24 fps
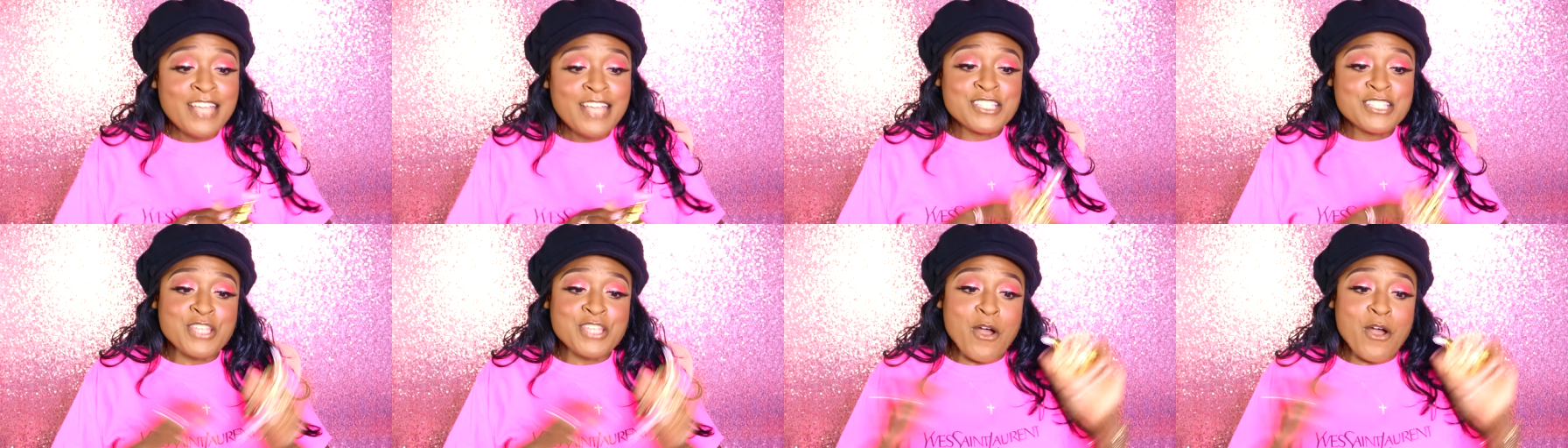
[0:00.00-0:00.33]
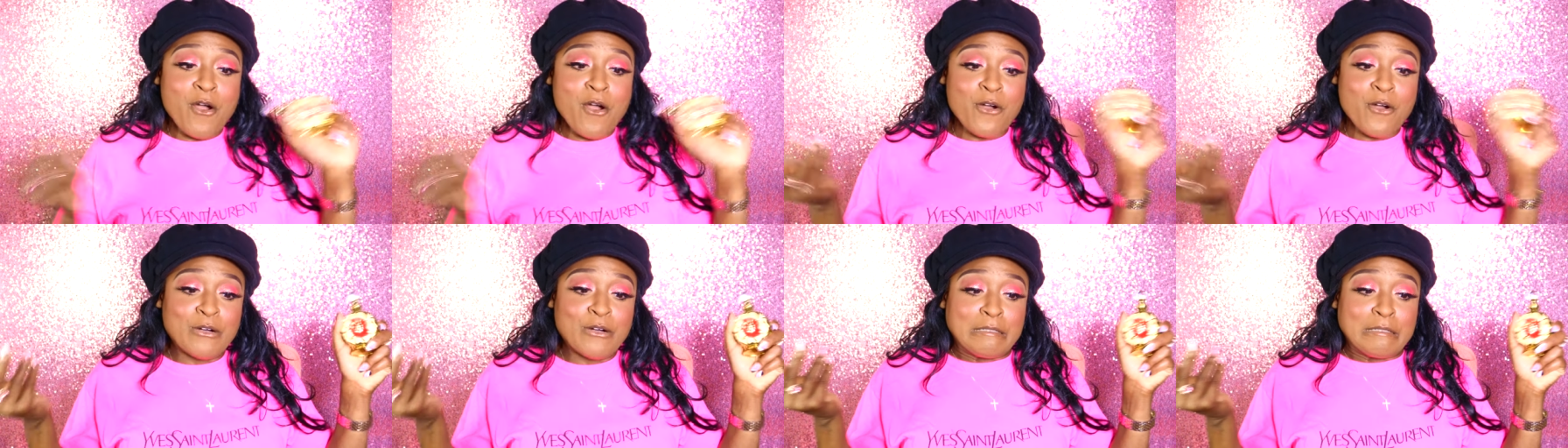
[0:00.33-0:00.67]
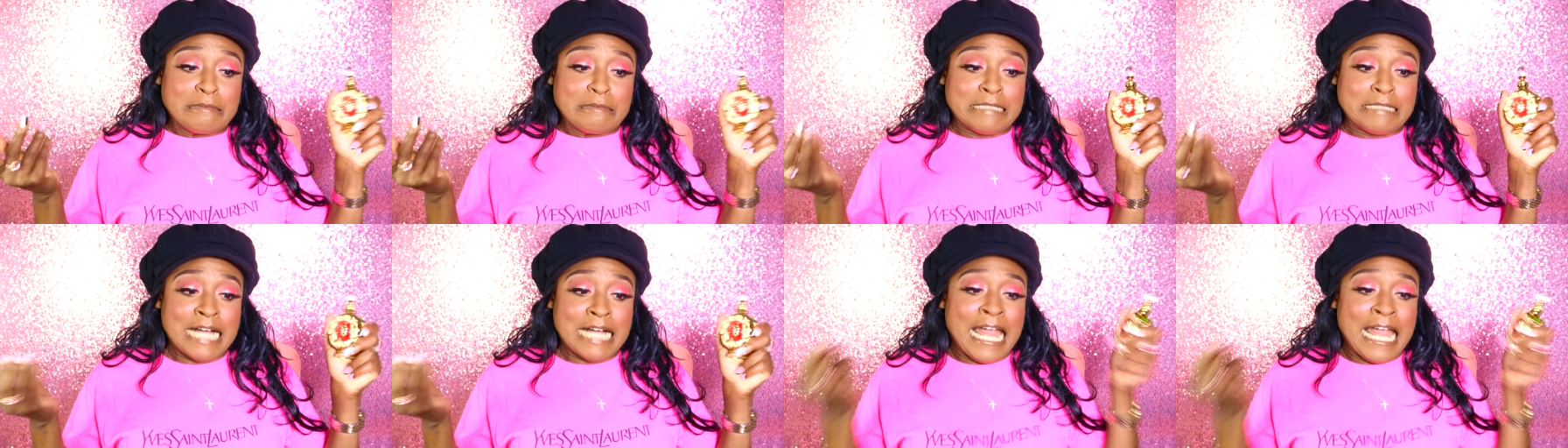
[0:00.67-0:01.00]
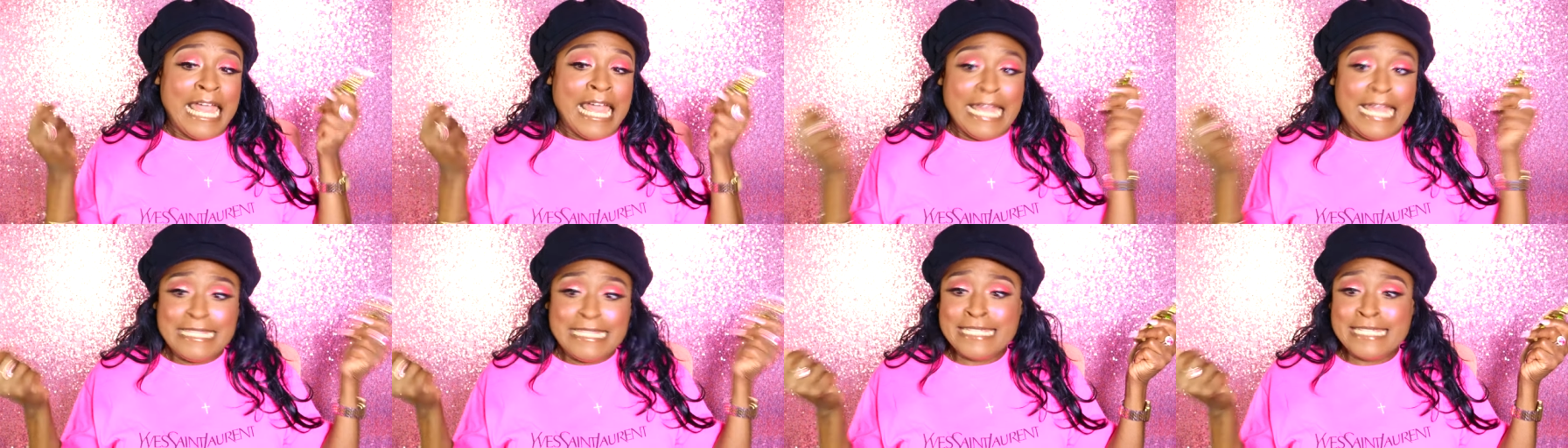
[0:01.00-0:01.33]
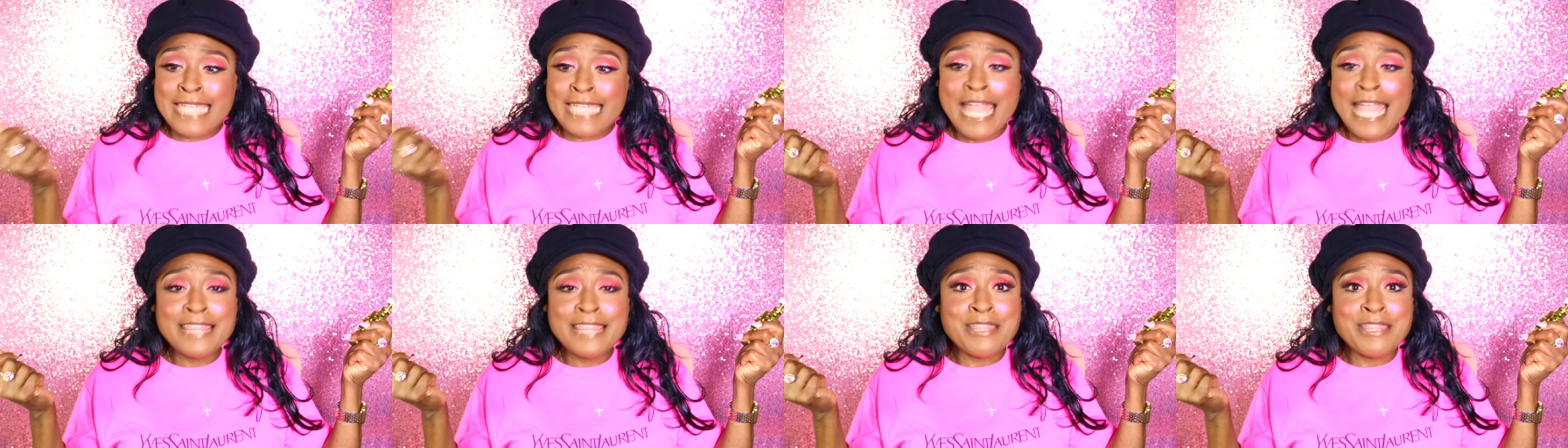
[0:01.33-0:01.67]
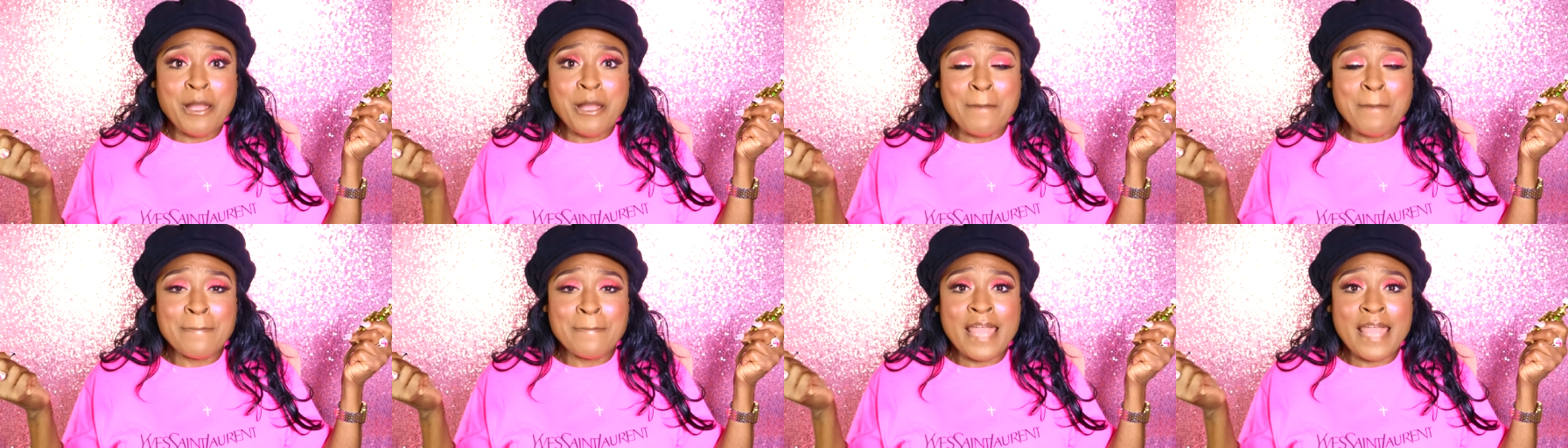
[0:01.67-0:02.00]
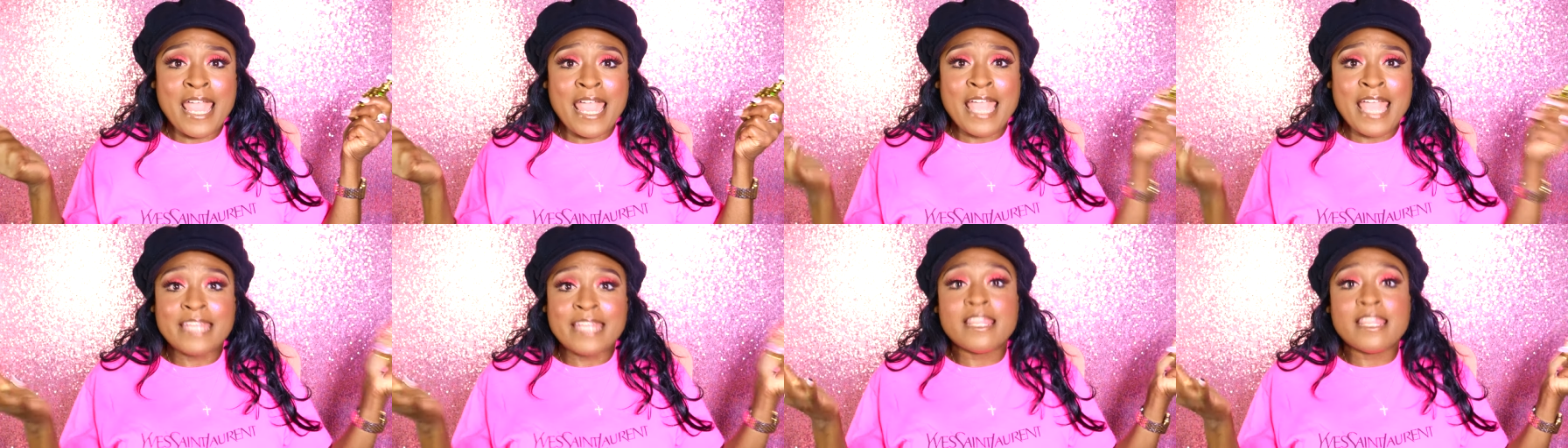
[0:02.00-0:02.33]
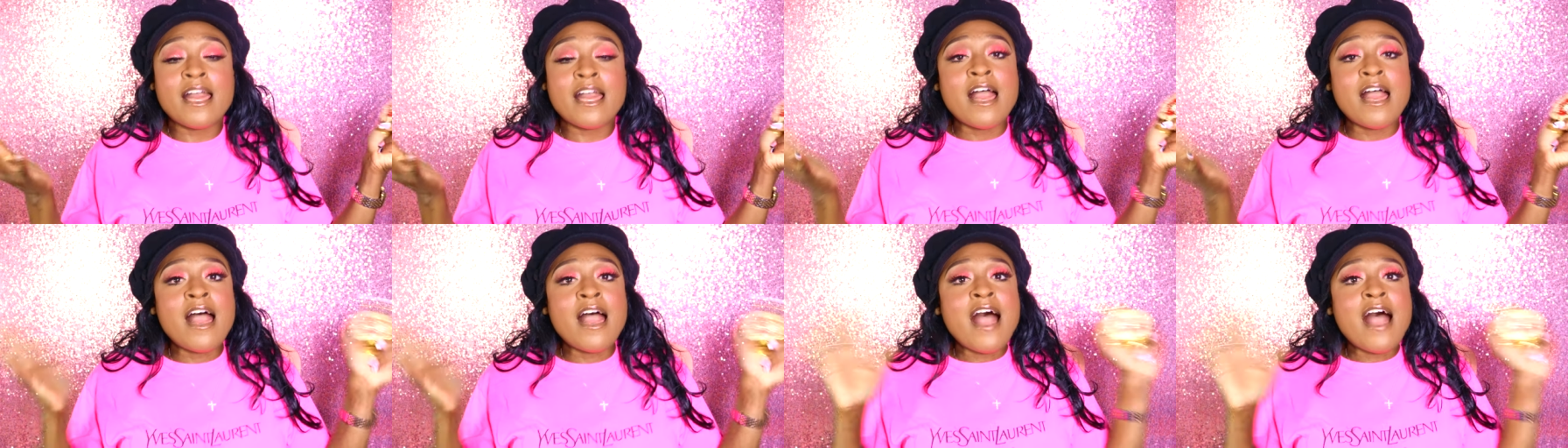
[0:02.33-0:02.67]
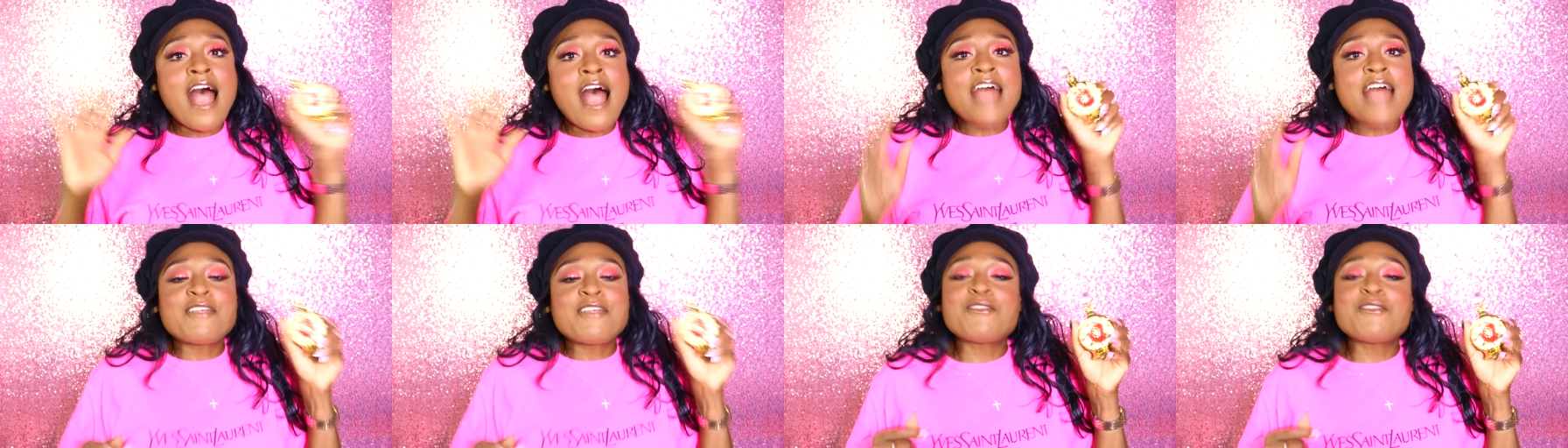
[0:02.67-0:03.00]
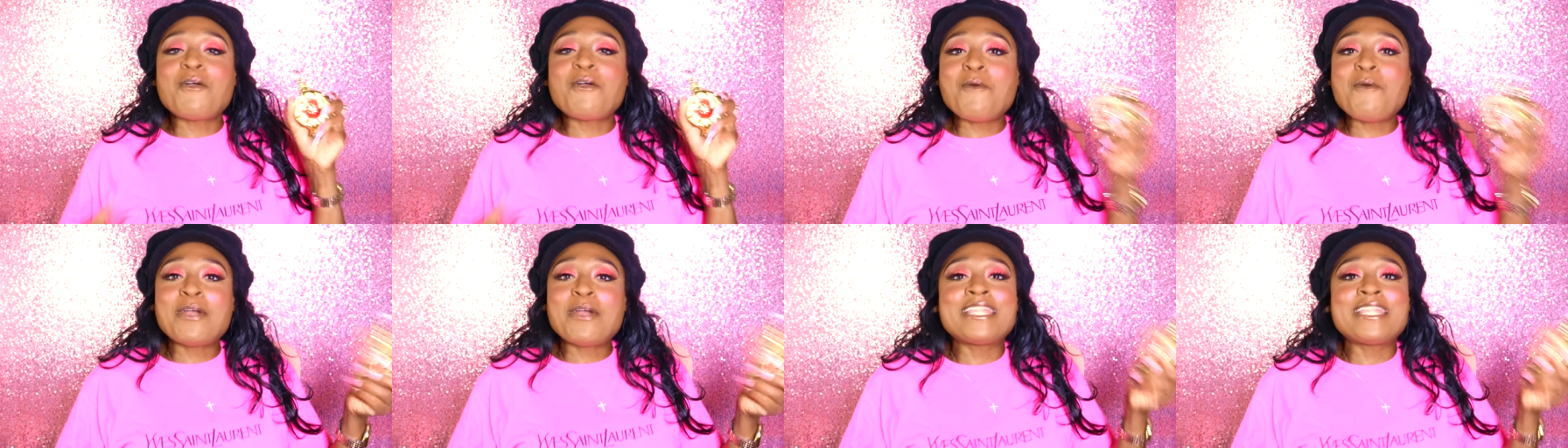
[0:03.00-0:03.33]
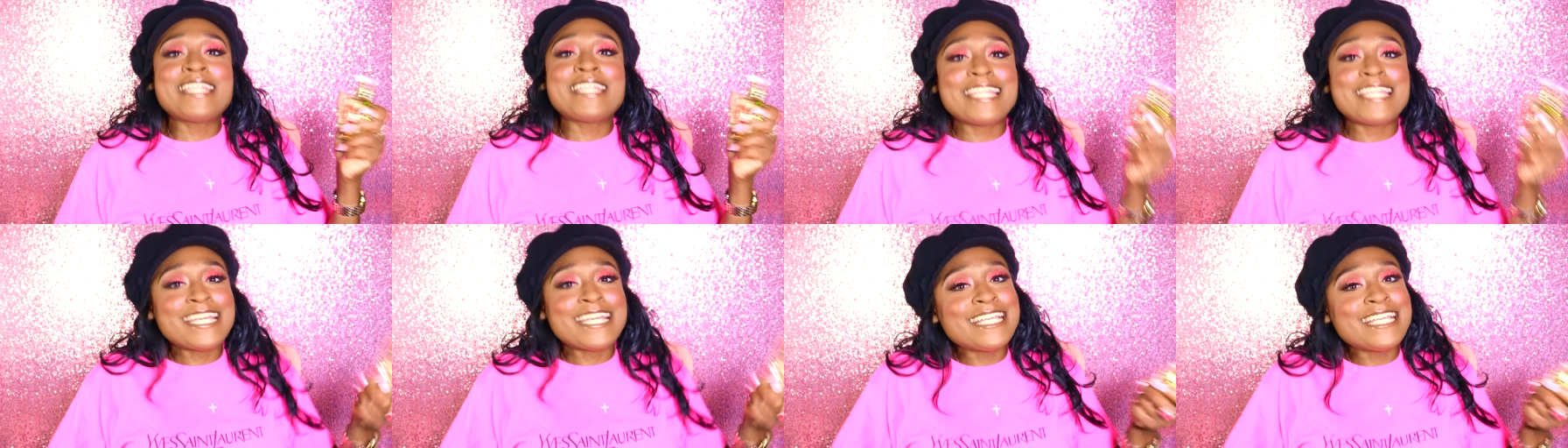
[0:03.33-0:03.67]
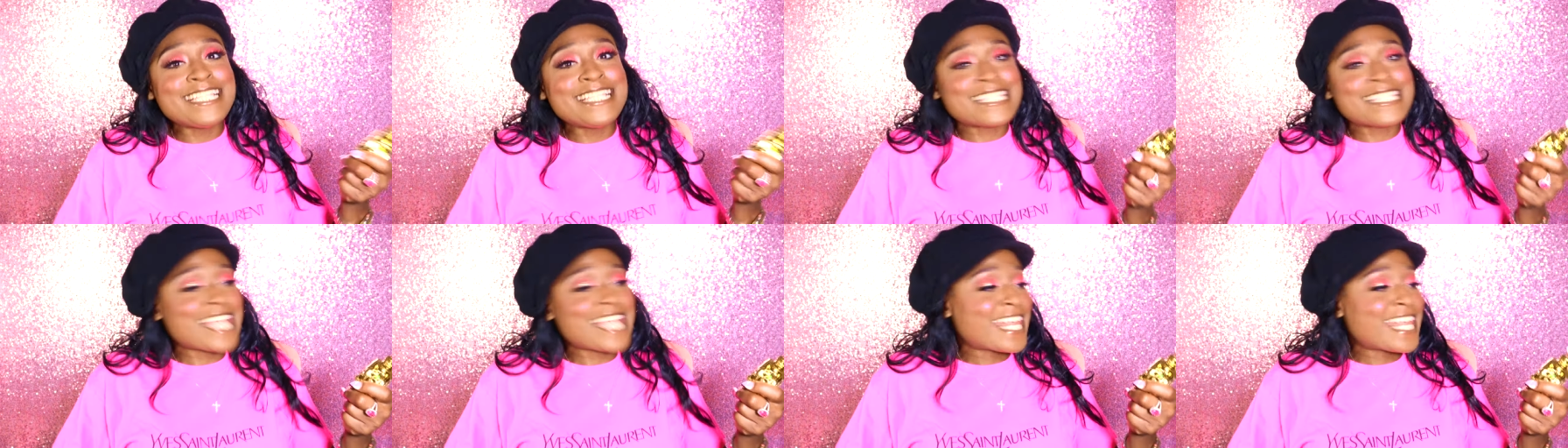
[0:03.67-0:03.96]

So I had to get them and I don't know what it is.